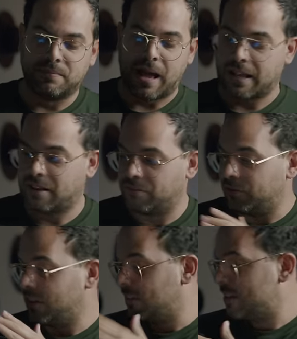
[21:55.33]
I can
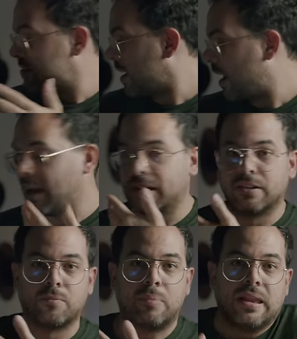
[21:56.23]
fit this guy
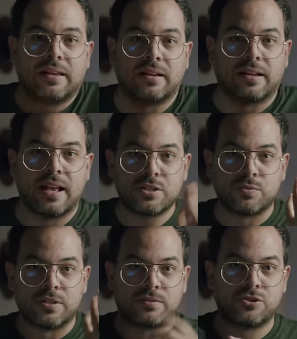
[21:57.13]
in a Pelican case
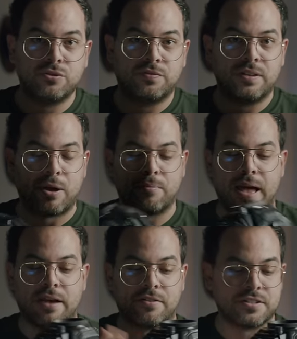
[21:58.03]
with 2 V-MAN
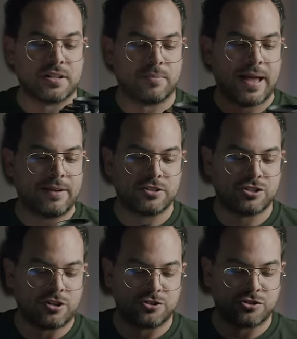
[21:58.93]
batteries and a battery
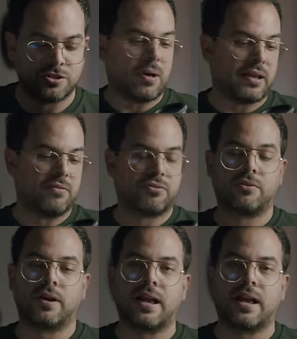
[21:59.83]
charger. I can throw a